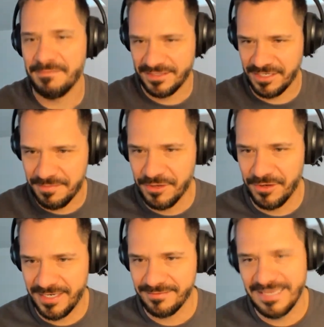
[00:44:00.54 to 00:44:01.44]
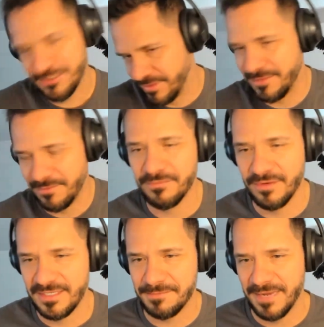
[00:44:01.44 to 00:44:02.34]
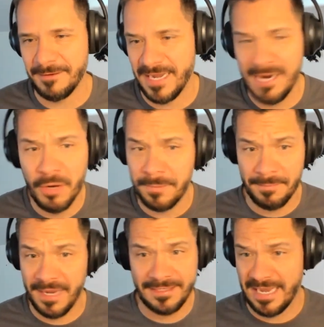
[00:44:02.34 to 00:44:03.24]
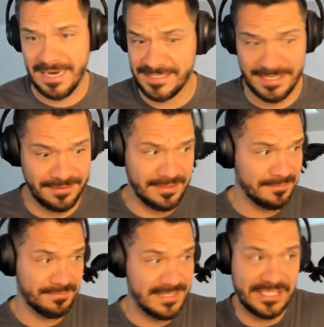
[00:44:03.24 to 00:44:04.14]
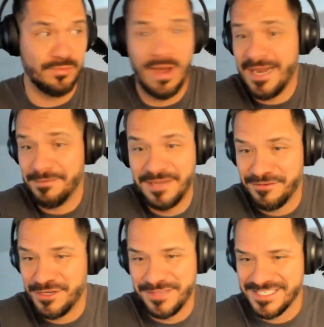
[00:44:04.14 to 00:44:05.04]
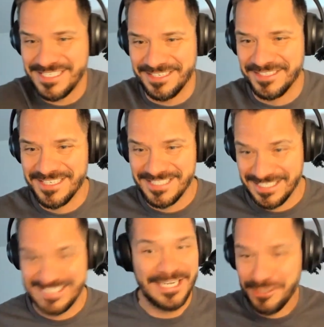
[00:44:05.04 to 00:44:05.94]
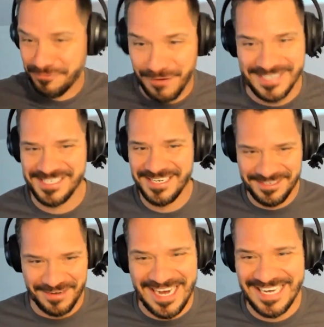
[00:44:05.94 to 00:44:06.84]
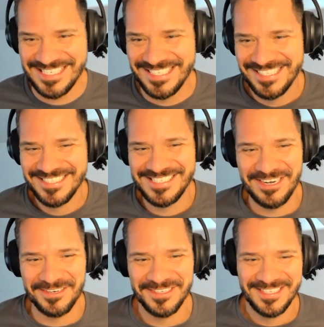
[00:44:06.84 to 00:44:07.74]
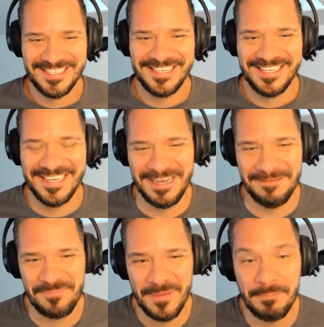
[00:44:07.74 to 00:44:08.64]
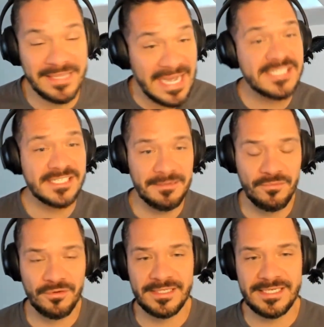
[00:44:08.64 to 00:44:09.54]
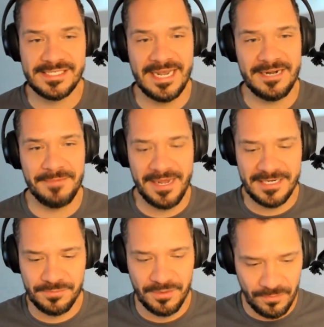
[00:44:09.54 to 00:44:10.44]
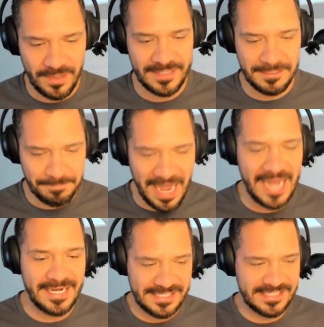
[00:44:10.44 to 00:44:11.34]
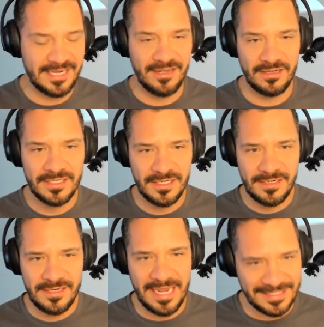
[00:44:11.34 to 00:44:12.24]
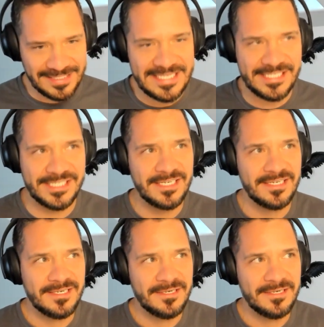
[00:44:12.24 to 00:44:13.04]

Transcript: about the community. That's really what it's about. And I'm open about that. I tell them, this is why I'm giving you this deal, because tell your friends, right? So, but that's something we're really excited about is we're wanting to buy and sell at least